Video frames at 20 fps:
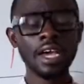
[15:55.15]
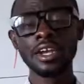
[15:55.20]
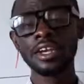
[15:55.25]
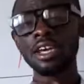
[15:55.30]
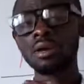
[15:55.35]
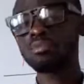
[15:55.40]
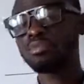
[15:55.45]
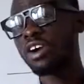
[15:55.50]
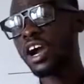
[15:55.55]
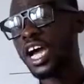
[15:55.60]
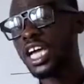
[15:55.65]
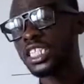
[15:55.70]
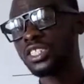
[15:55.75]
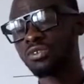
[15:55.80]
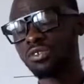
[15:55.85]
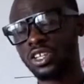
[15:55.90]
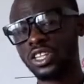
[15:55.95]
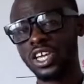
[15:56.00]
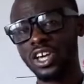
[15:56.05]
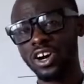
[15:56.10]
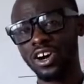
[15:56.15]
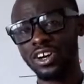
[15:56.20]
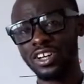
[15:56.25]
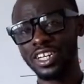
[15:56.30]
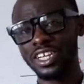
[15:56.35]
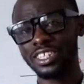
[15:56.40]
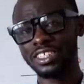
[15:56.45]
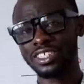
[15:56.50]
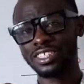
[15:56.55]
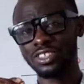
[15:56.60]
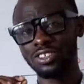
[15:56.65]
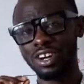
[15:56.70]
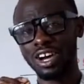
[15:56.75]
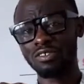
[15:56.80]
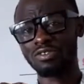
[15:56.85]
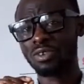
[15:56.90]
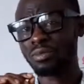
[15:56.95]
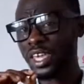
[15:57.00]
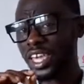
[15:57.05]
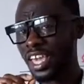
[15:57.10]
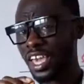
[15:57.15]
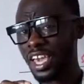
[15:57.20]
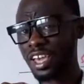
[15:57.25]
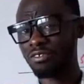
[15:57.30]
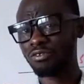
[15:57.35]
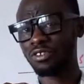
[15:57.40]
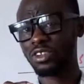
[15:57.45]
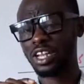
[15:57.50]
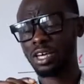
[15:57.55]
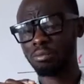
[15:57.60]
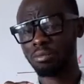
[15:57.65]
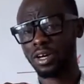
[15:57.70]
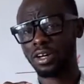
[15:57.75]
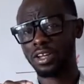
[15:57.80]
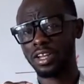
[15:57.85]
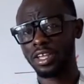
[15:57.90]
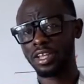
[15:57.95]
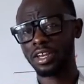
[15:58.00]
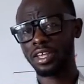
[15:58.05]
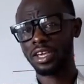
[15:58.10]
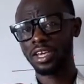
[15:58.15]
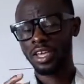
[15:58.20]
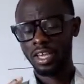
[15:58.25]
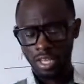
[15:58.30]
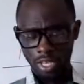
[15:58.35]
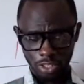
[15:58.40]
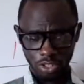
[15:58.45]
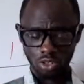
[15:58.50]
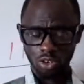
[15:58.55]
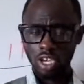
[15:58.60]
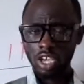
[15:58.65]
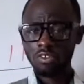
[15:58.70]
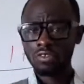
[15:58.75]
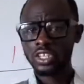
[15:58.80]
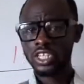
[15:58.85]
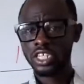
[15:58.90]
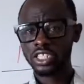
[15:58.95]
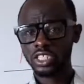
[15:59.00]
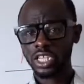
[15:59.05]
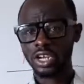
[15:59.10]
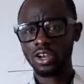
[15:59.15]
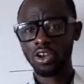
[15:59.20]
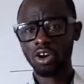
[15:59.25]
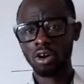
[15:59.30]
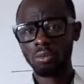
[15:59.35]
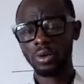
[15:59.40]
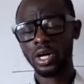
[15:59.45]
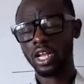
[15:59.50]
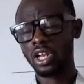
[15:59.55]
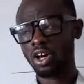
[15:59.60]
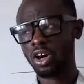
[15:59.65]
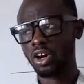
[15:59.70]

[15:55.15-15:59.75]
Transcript: The price for the audit, you have to be careful about it. So if it is a normal